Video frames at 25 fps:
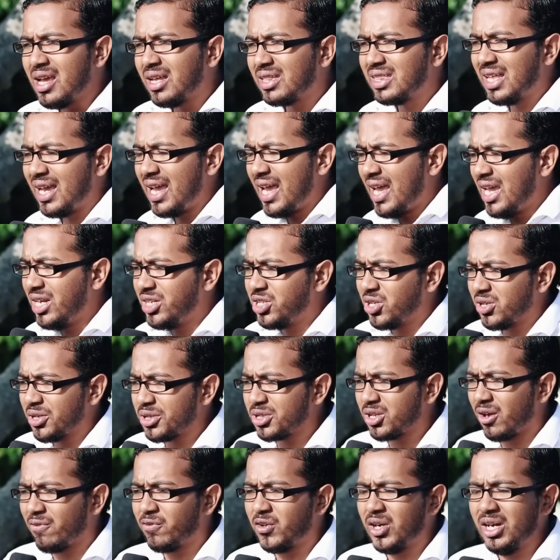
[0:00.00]
The
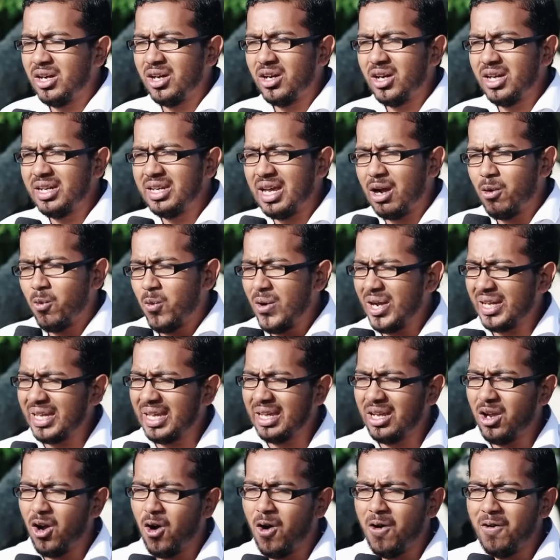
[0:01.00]
angels of God are
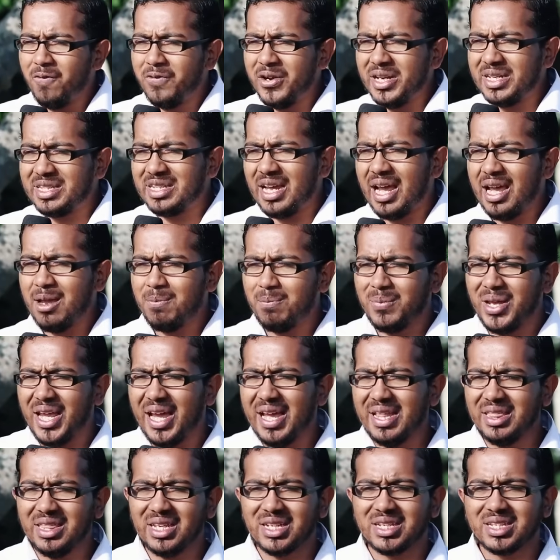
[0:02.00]
working overtime
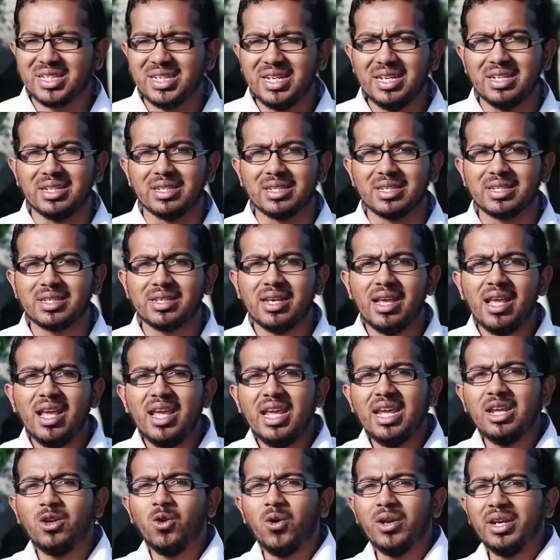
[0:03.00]
behind the scenes
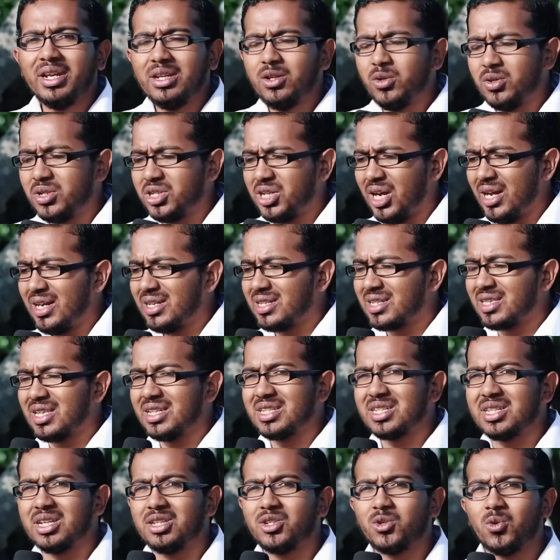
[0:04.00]
in order to change
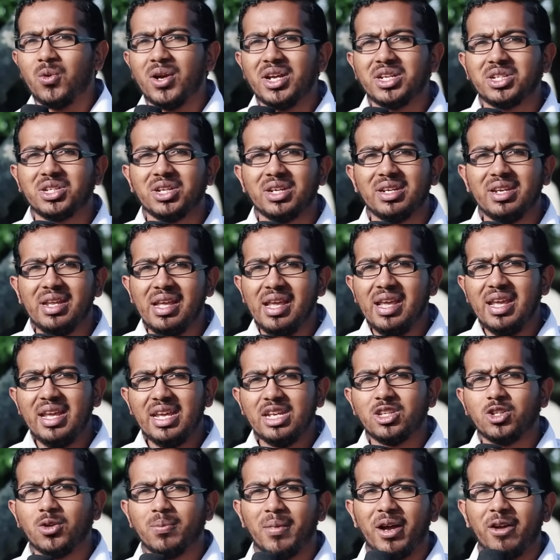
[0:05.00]
this situation
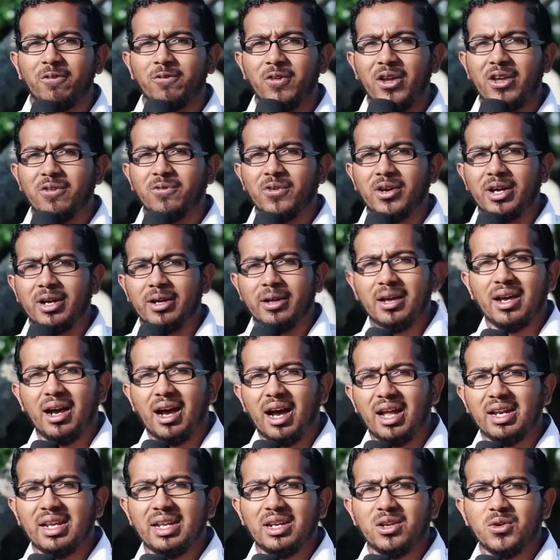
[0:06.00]
into my favor.
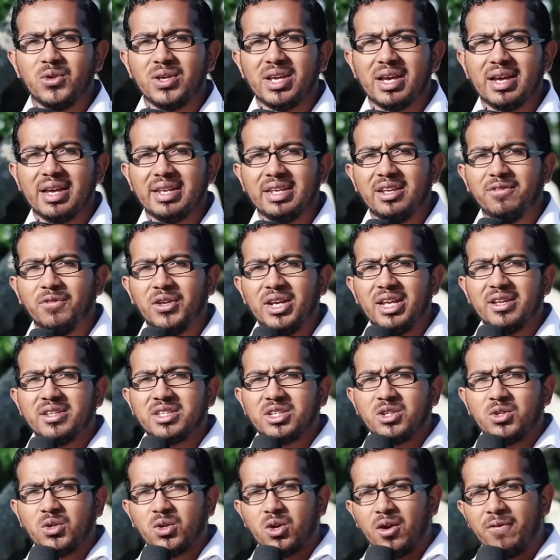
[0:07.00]
Hallelujah. And even
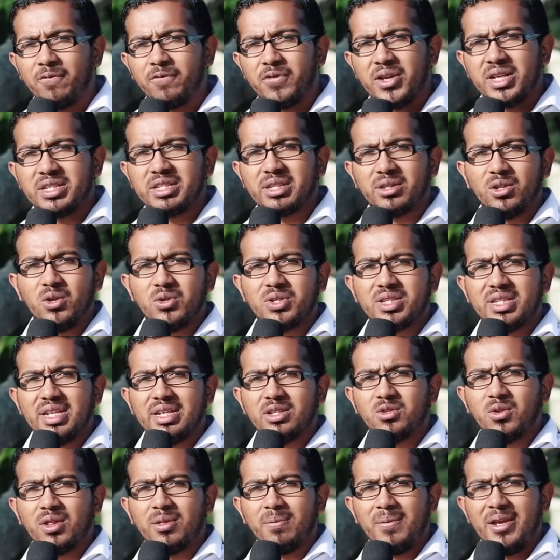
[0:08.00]
as you confess those
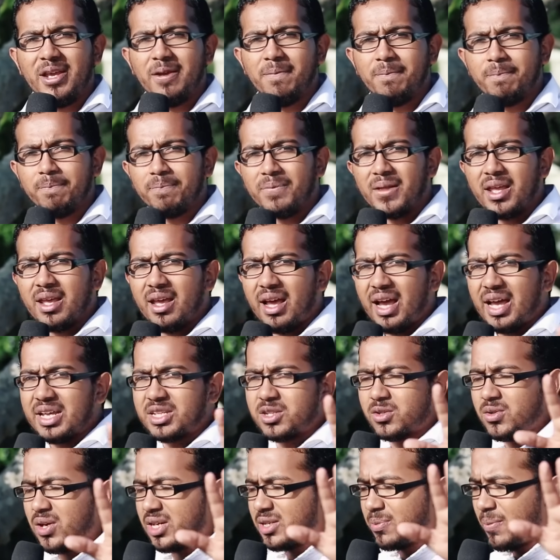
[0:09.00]
things with me, I
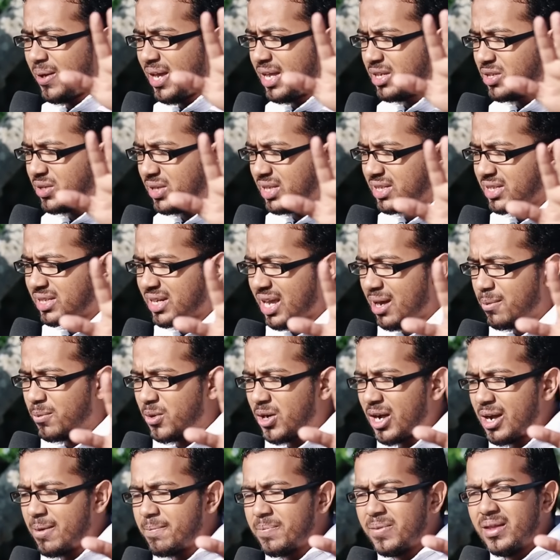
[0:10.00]
stretch my hand to this
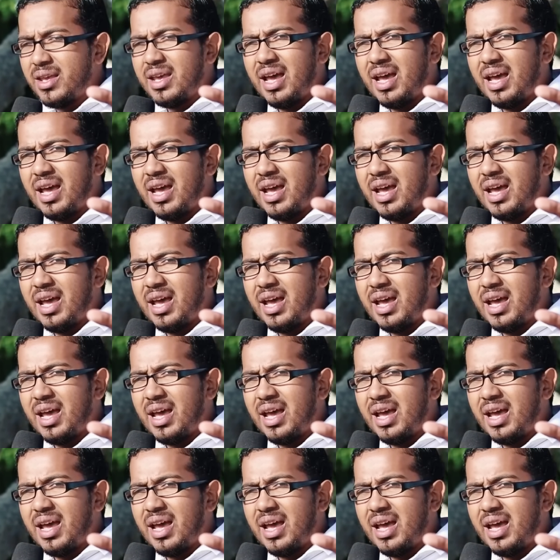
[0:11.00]
camera.